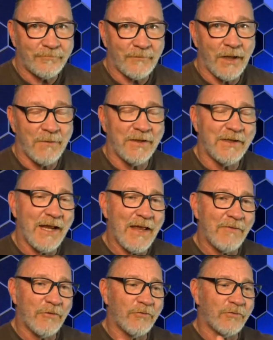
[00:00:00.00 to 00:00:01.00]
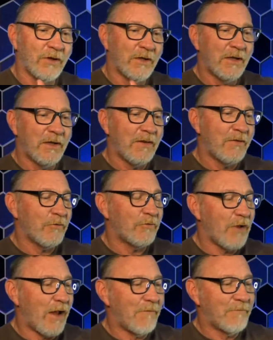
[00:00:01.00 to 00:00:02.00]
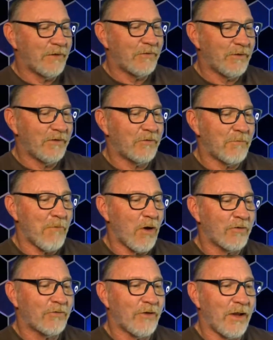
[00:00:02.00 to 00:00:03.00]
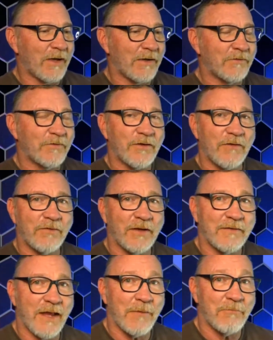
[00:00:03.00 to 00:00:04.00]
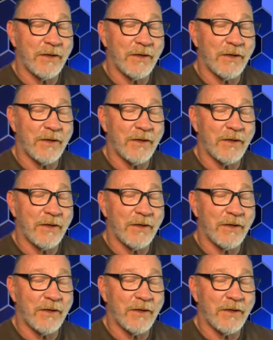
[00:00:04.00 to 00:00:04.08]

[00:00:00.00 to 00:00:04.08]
I mean, yeah, there's obviously some marks on it and stuff like that,